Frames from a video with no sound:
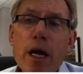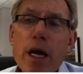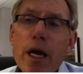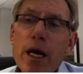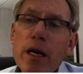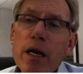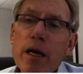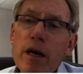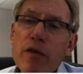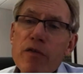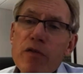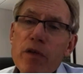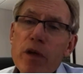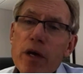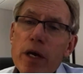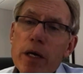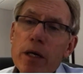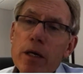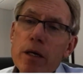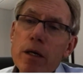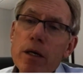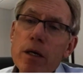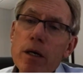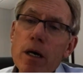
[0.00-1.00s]
And I
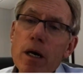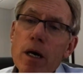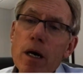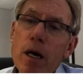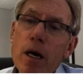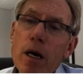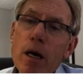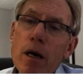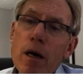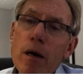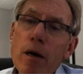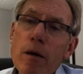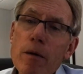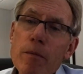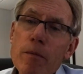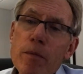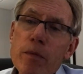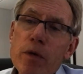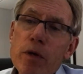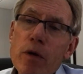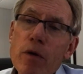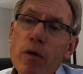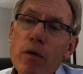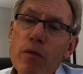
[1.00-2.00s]
think,
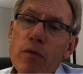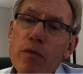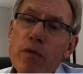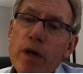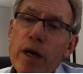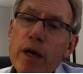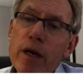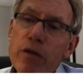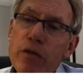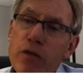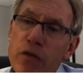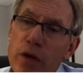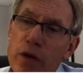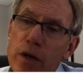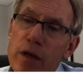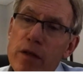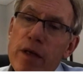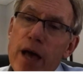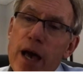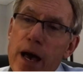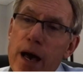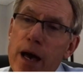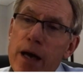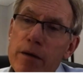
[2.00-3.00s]
they see
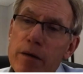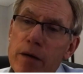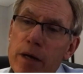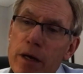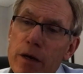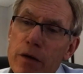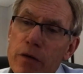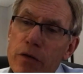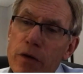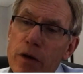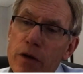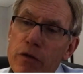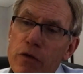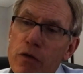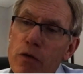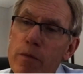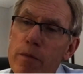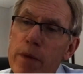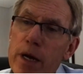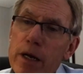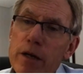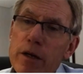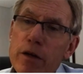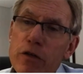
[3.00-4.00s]
that as a
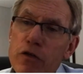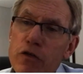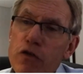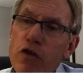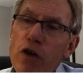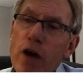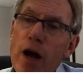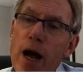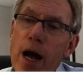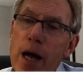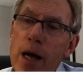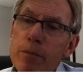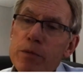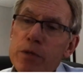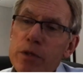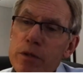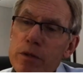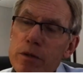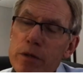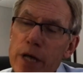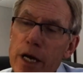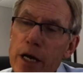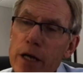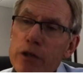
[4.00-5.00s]
tremendous
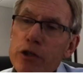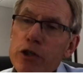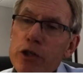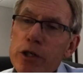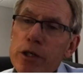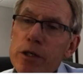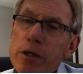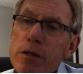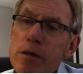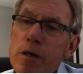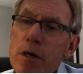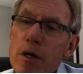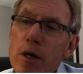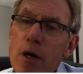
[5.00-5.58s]
jobs engine.